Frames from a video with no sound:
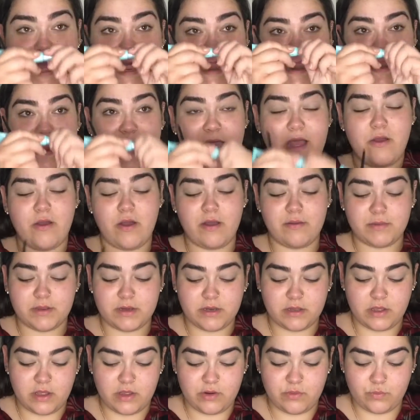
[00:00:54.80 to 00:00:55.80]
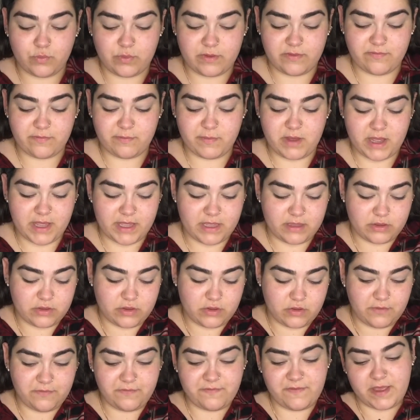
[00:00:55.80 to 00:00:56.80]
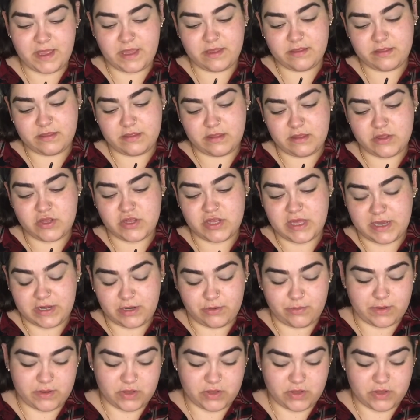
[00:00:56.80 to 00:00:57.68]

And now I'm going to go in with my Too Faced Shadow